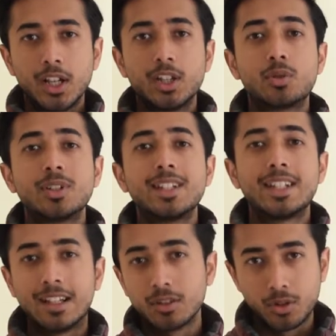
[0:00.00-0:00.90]
is to
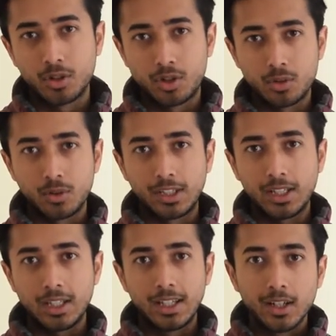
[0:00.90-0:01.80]
tell your
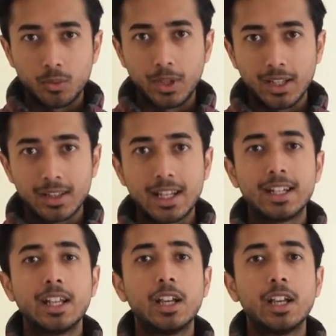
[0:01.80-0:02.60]
story in a way that